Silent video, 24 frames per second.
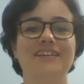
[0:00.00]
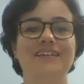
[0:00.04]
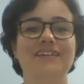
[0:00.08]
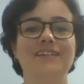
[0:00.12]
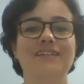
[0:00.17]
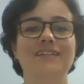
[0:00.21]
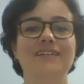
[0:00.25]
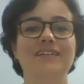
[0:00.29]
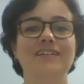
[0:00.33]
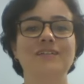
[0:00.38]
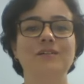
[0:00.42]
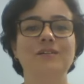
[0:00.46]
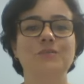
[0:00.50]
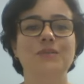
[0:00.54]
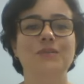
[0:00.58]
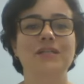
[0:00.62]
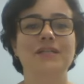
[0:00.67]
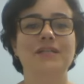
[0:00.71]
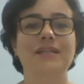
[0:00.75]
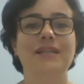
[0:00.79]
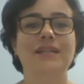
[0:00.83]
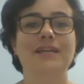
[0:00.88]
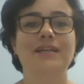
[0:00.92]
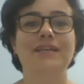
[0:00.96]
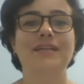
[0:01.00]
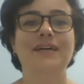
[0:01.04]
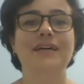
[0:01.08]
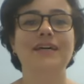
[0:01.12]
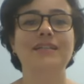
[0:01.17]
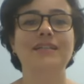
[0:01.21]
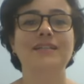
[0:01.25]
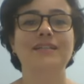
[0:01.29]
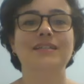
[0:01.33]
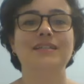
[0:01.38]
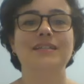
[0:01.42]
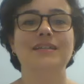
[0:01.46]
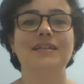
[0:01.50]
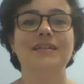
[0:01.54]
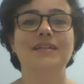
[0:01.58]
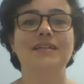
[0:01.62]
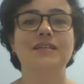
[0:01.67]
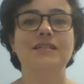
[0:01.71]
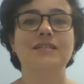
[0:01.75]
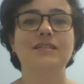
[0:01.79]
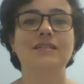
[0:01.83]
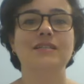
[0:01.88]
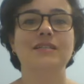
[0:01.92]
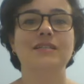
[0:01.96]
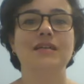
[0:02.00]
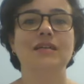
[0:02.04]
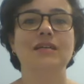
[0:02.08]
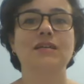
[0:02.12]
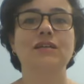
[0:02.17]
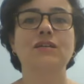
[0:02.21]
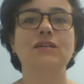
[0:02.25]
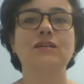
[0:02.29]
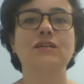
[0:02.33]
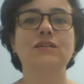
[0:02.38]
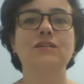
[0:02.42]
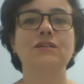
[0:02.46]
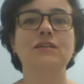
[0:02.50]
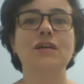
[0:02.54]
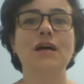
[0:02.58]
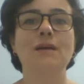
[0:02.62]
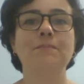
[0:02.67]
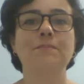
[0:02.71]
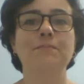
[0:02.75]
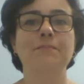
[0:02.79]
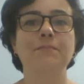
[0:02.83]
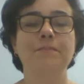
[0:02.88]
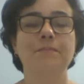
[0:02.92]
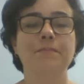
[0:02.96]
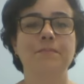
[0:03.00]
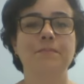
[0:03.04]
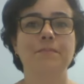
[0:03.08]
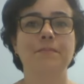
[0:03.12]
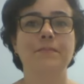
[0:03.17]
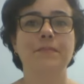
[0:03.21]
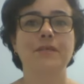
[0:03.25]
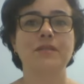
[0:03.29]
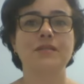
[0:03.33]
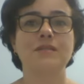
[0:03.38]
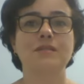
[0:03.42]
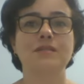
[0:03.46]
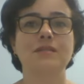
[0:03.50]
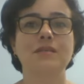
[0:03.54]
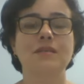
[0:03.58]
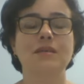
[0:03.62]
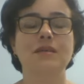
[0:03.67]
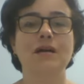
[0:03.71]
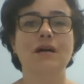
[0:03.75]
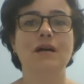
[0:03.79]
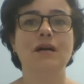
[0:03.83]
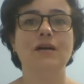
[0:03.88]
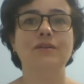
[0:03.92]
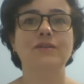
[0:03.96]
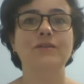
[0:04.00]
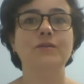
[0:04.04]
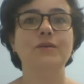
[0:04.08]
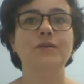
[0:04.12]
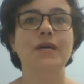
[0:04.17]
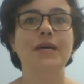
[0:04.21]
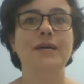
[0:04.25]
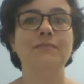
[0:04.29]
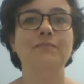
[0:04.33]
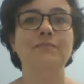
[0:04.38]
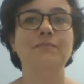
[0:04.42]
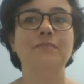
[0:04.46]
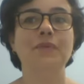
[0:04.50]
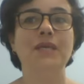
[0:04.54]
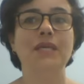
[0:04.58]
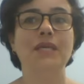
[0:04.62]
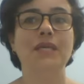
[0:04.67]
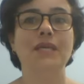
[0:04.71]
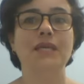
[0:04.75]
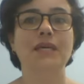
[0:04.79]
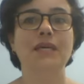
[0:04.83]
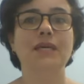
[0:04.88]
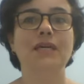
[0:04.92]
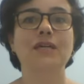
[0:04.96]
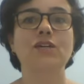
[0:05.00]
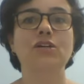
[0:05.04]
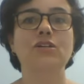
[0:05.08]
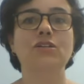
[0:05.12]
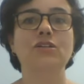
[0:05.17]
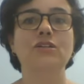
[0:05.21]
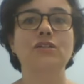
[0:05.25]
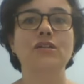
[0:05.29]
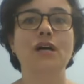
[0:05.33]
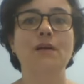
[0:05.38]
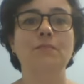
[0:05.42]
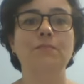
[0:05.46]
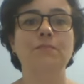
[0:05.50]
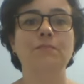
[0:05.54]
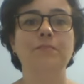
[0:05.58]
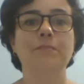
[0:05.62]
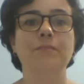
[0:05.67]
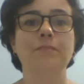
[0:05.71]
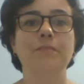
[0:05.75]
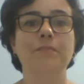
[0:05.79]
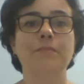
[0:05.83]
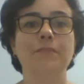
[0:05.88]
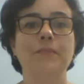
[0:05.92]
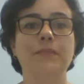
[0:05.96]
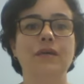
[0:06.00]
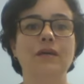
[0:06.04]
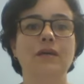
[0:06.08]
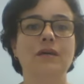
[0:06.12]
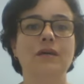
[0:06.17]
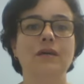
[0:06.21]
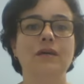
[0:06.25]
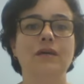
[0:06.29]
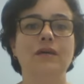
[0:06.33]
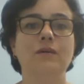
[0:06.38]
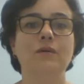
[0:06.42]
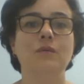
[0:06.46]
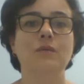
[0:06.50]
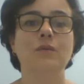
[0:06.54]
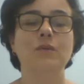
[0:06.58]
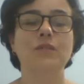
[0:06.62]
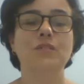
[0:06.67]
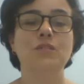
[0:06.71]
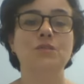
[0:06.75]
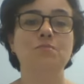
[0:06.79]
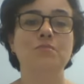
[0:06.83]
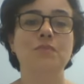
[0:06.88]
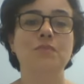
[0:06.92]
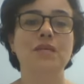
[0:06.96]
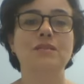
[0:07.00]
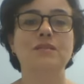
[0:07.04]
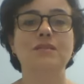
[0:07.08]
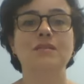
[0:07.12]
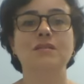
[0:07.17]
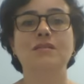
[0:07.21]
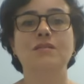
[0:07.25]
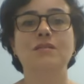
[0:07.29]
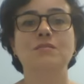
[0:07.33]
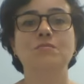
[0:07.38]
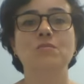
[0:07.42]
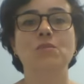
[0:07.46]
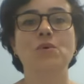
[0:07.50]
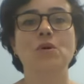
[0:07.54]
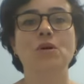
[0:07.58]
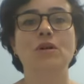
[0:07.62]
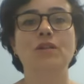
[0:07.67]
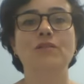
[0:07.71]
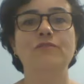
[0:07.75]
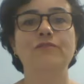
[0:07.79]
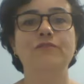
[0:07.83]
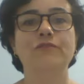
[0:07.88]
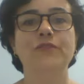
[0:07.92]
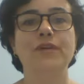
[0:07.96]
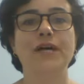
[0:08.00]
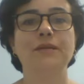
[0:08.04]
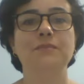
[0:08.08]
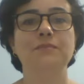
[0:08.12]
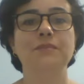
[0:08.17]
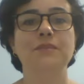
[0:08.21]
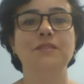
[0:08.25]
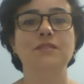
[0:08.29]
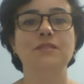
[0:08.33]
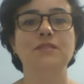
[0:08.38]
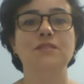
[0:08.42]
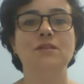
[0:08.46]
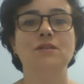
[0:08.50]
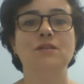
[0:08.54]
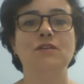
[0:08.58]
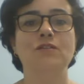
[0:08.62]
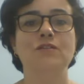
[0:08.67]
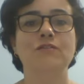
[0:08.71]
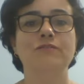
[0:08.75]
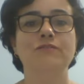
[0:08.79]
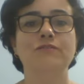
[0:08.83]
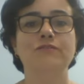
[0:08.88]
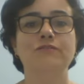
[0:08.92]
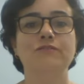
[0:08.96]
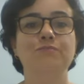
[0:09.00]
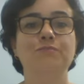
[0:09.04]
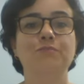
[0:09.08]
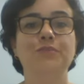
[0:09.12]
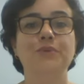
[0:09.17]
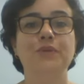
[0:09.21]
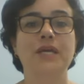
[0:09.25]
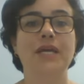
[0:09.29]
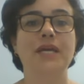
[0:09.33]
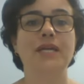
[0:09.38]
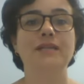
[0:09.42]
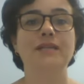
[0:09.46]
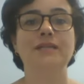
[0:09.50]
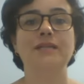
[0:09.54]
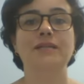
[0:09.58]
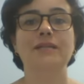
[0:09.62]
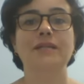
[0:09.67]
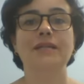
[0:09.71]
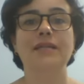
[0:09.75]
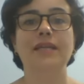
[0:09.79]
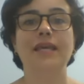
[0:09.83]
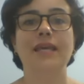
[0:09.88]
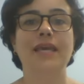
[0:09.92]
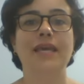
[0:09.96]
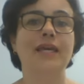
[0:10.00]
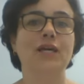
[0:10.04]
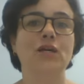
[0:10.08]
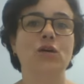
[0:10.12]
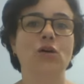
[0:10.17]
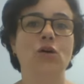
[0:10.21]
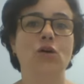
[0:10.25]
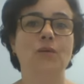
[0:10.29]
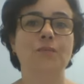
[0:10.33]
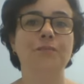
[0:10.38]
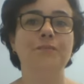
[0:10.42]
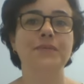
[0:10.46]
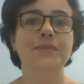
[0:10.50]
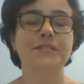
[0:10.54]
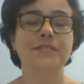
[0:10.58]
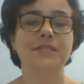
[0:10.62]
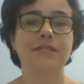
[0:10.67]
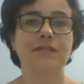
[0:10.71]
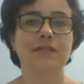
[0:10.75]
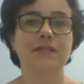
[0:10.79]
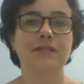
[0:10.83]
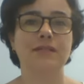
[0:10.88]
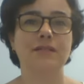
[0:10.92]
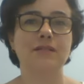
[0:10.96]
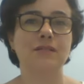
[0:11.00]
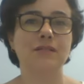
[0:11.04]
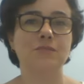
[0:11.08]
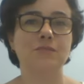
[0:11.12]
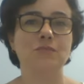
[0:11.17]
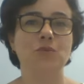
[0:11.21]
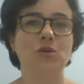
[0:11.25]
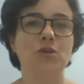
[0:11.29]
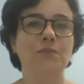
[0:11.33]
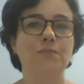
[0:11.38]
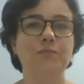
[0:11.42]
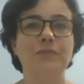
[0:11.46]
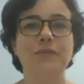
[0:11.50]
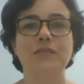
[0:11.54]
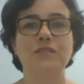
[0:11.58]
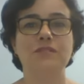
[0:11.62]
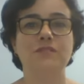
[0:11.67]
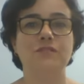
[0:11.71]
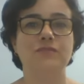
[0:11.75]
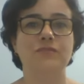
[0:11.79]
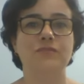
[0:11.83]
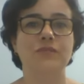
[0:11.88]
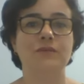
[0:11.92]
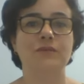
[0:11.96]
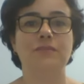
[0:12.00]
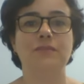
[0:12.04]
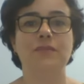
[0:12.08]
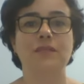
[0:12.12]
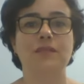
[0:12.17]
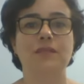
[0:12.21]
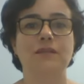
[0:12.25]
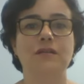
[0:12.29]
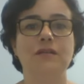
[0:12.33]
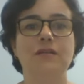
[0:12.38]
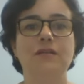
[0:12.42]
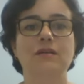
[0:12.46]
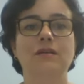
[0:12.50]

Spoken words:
Another word like that is crumb, C-R-U-M-B, crumb, which means a small fragment of bread, cake, or biscuit, a small piece of something.